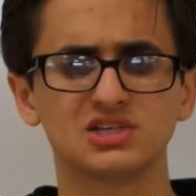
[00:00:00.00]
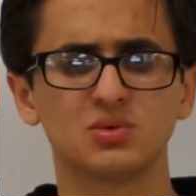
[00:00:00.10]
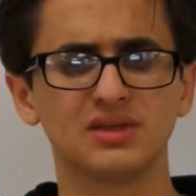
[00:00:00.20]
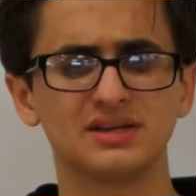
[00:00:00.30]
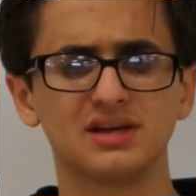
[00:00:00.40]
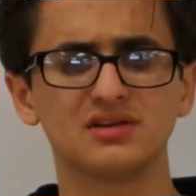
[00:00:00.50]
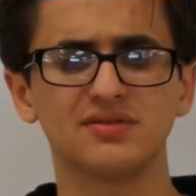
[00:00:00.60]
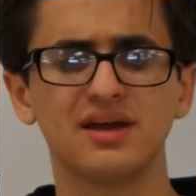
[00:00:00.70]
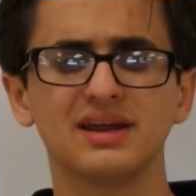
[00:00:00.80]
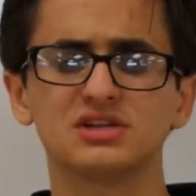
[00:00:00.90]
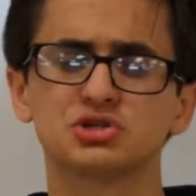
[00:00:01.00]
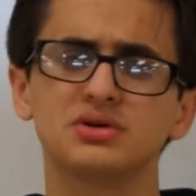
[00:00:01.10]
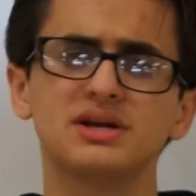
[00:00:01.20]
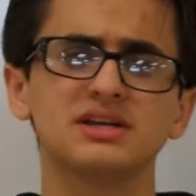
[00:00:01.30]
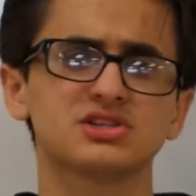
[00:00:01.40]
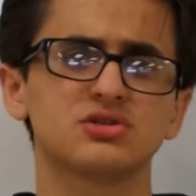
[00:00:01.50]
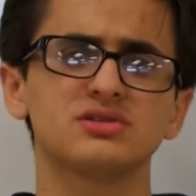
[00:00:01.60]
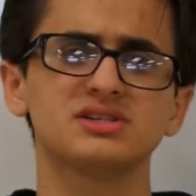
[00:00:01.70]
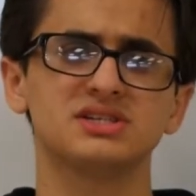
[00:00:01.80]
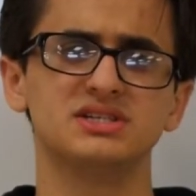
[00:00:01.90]
with identifying and treating certain
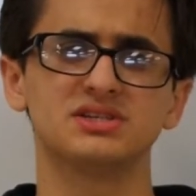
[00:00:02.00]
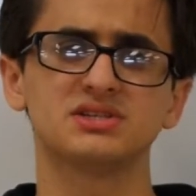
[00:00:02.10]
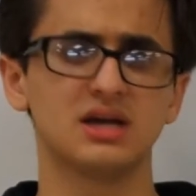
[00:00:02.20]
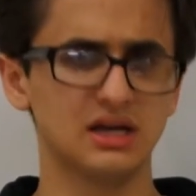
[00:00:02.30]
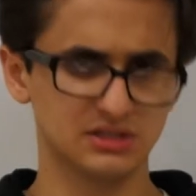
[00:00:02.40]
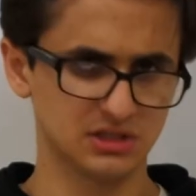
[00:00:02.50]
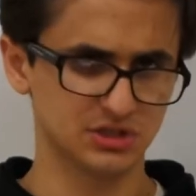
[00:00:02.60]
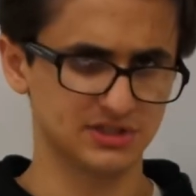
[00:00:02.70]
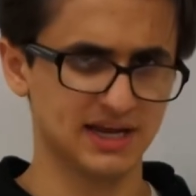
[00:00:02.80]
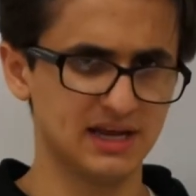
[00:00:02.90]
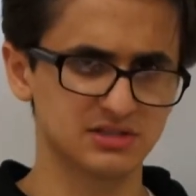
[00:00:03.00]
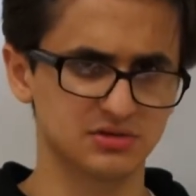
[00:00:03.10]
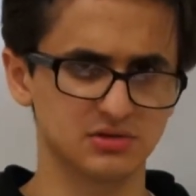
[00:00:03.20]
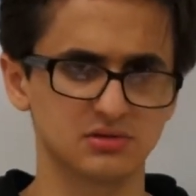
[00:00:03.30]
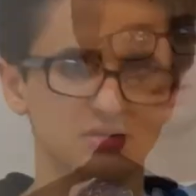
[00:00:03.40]
diseases such as cancer.